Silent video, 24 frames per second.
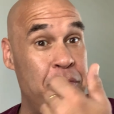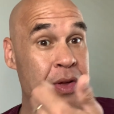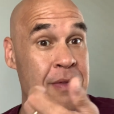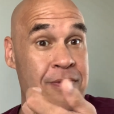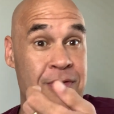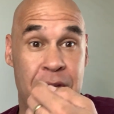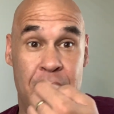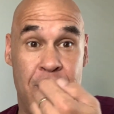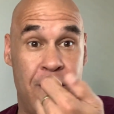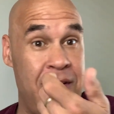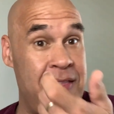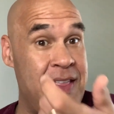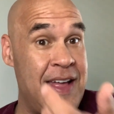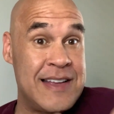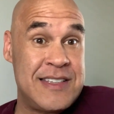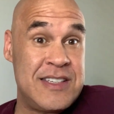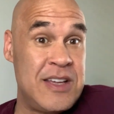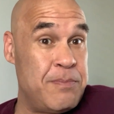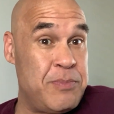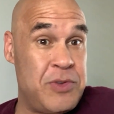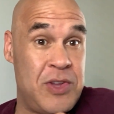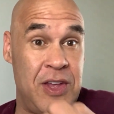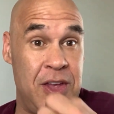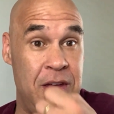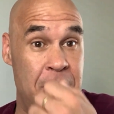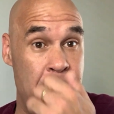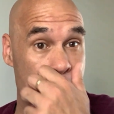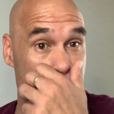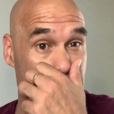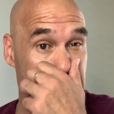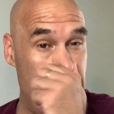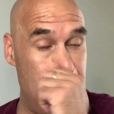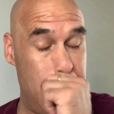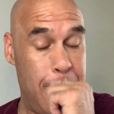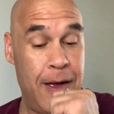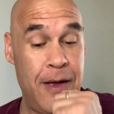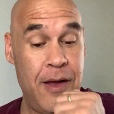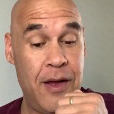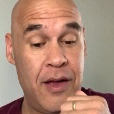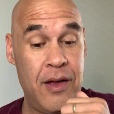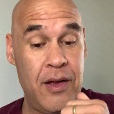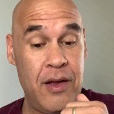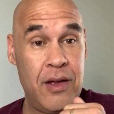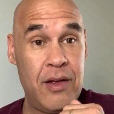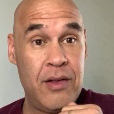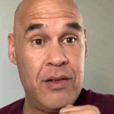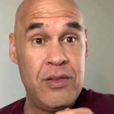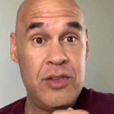review it. That's up to you.
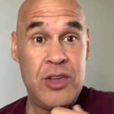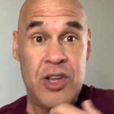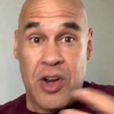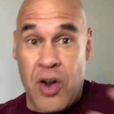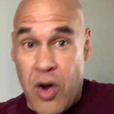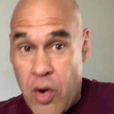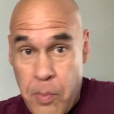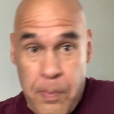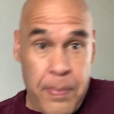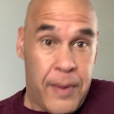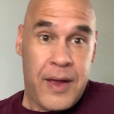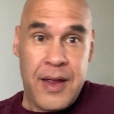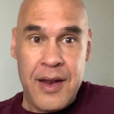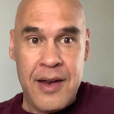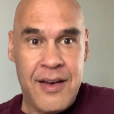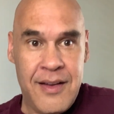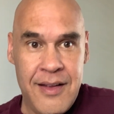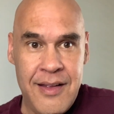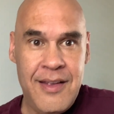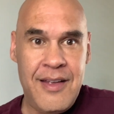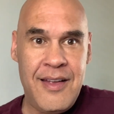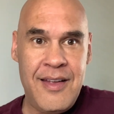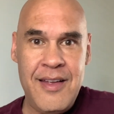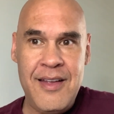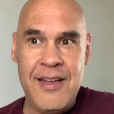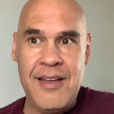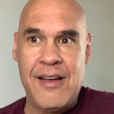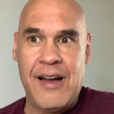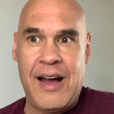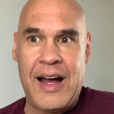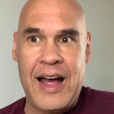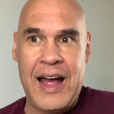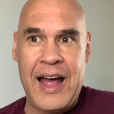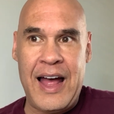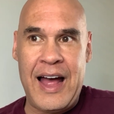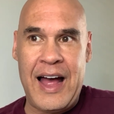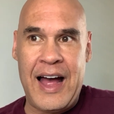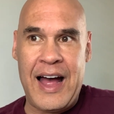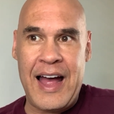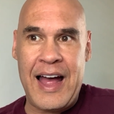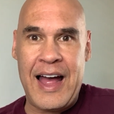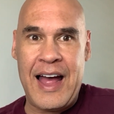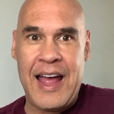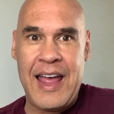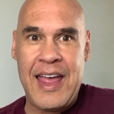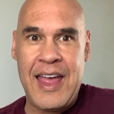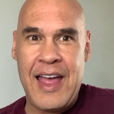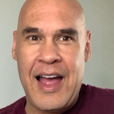But
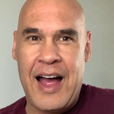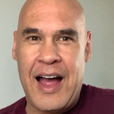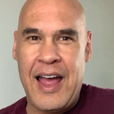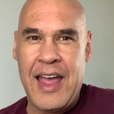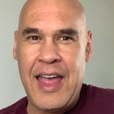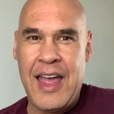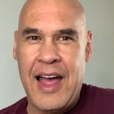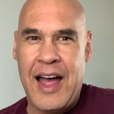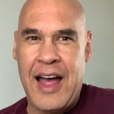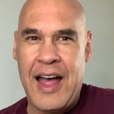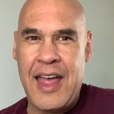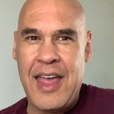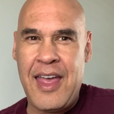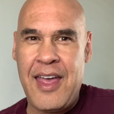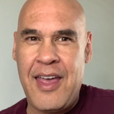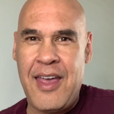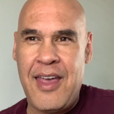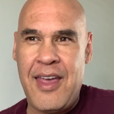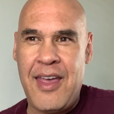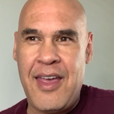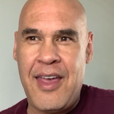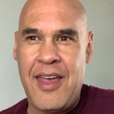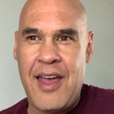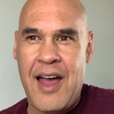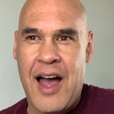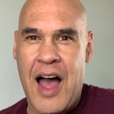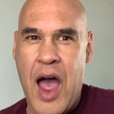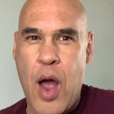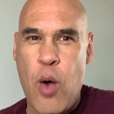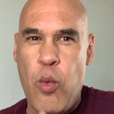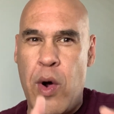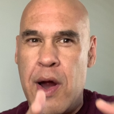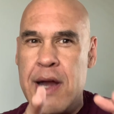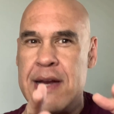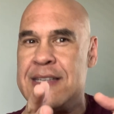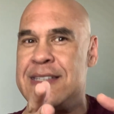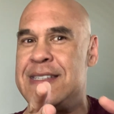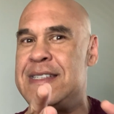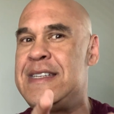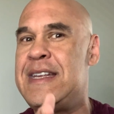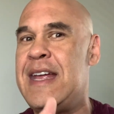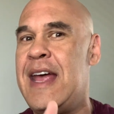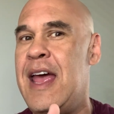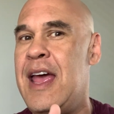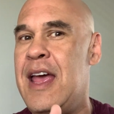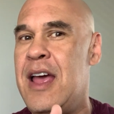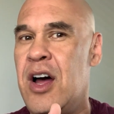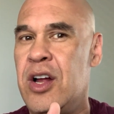I want to
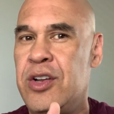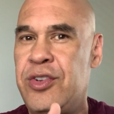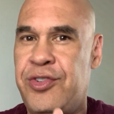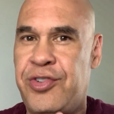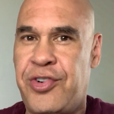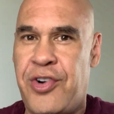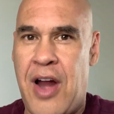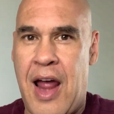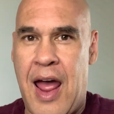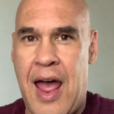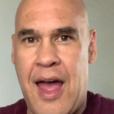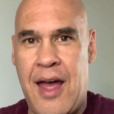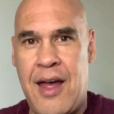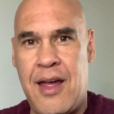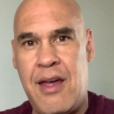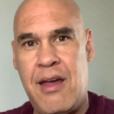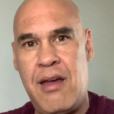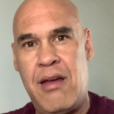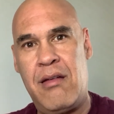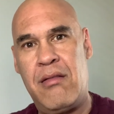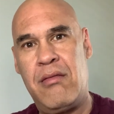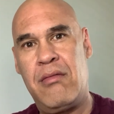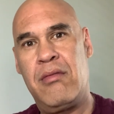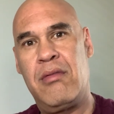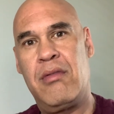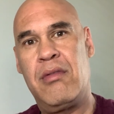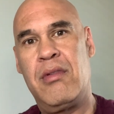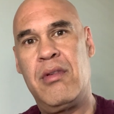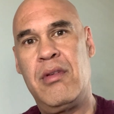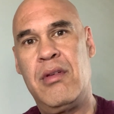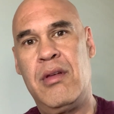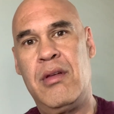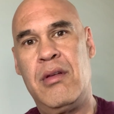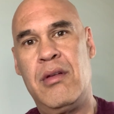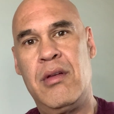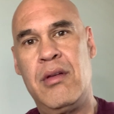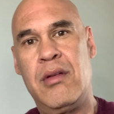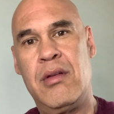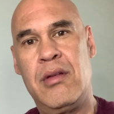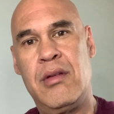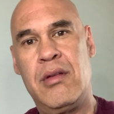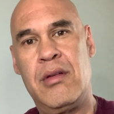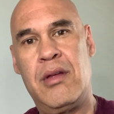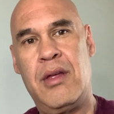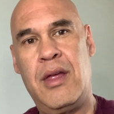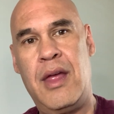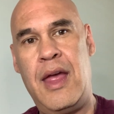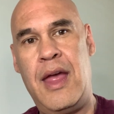stay on track.
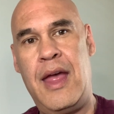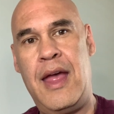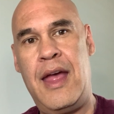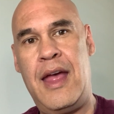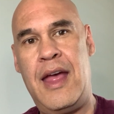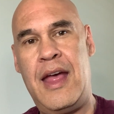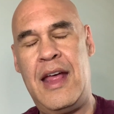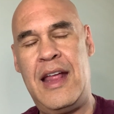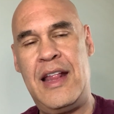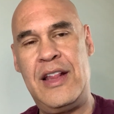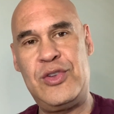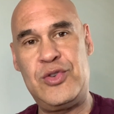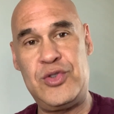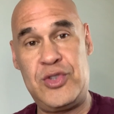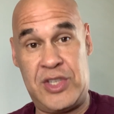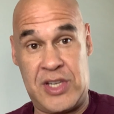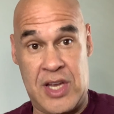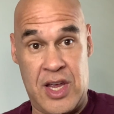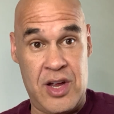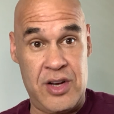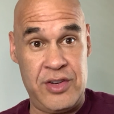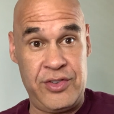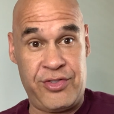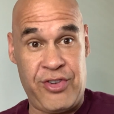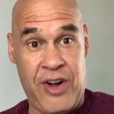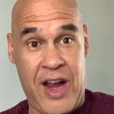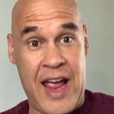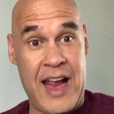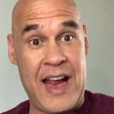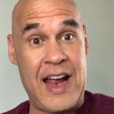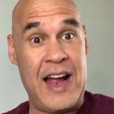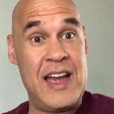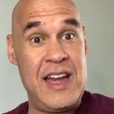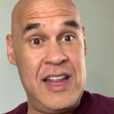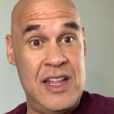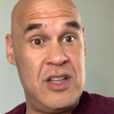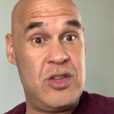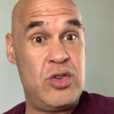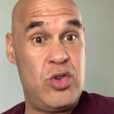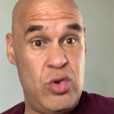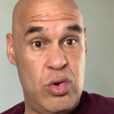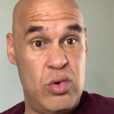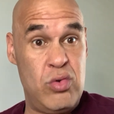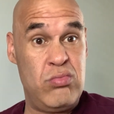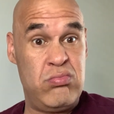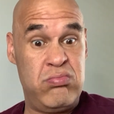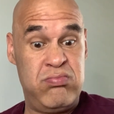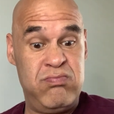And to stay on track, I need
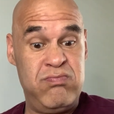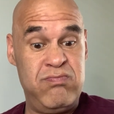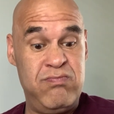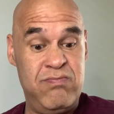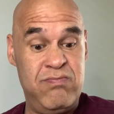to